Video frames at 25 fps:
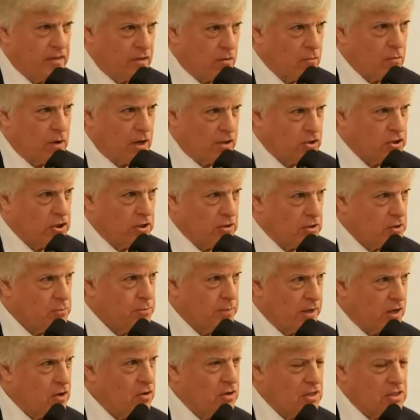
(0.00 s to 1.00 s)
the Russians,
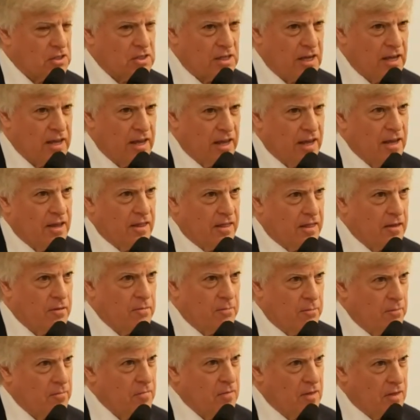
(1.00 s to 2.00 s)
because
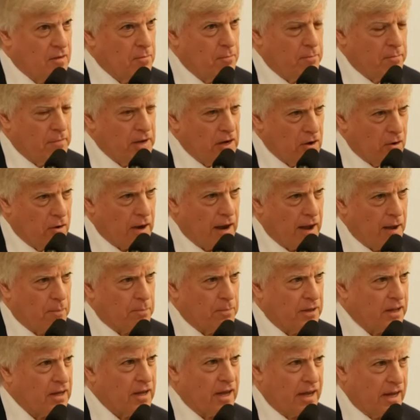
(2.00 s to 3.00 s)
the mere
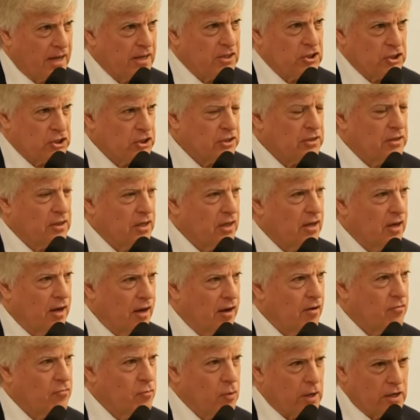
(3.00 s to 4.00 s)
application
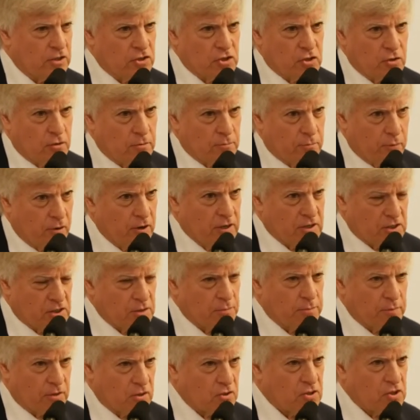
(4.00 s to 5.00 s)
of Western
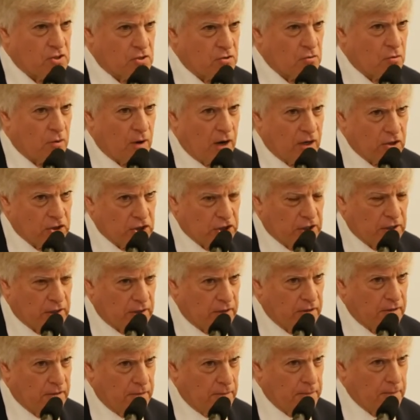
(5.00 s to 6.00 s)
principles to Russia
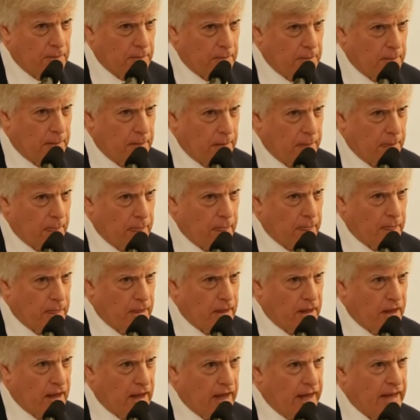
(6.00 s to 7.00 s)

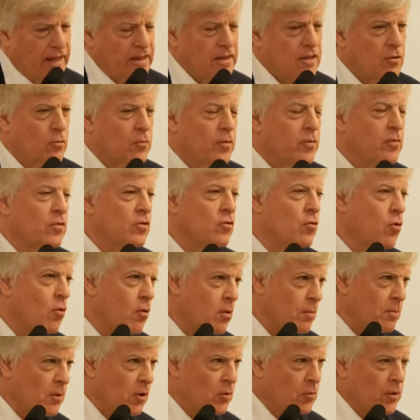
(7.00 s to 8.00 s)
and the
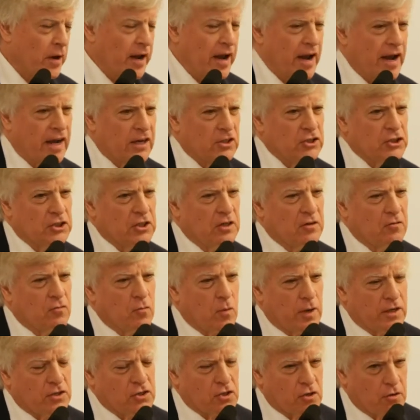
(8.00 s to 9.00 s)
normal reaction of
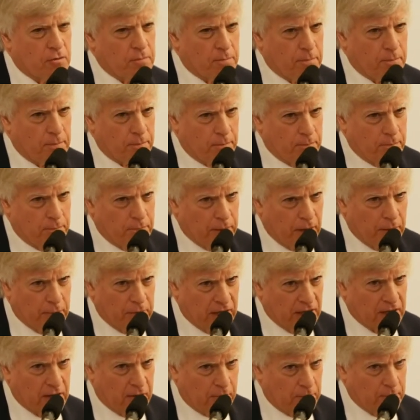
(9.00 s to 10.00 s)
Western
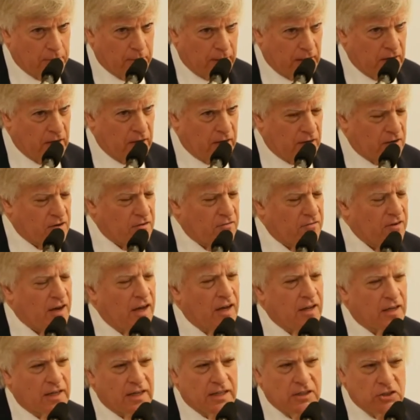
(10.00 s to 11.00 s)
public opinion to
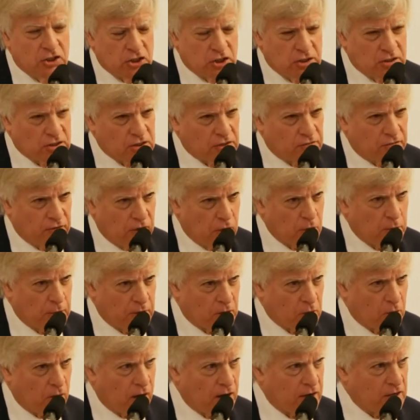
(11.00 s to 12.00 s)
violations of
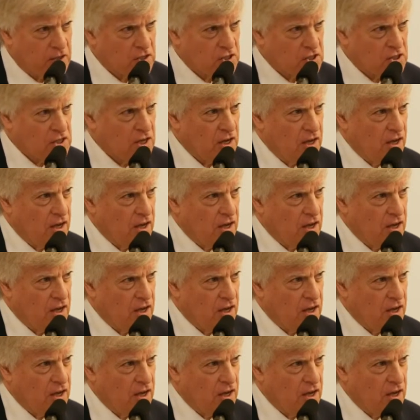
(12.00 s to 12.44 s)
human rights,